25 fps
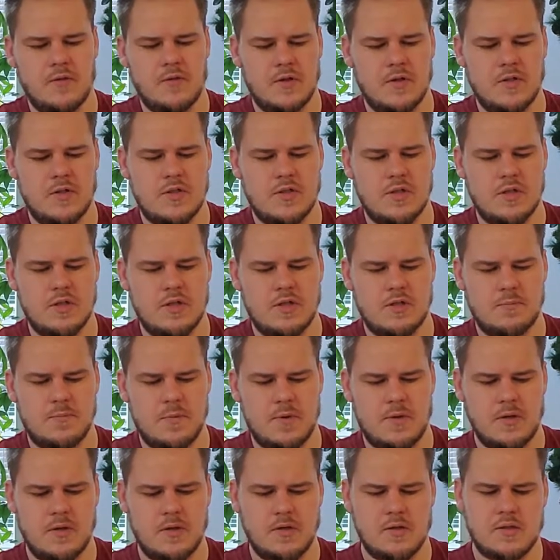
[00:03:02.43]
this year, just
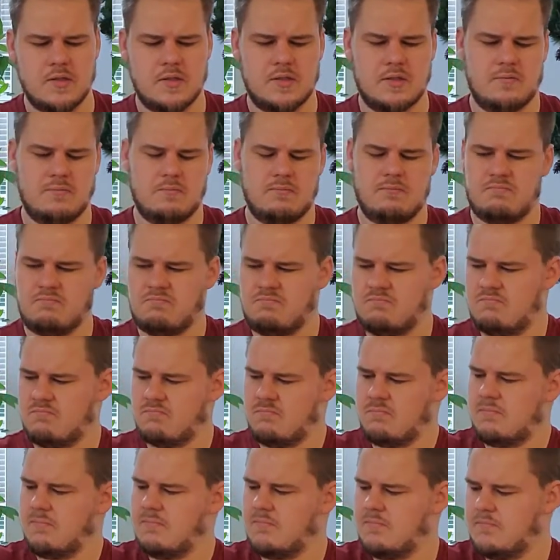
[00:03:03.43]
because
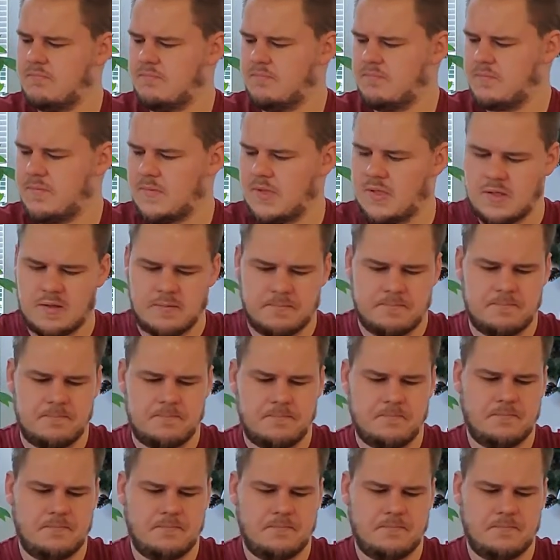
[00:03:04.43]
you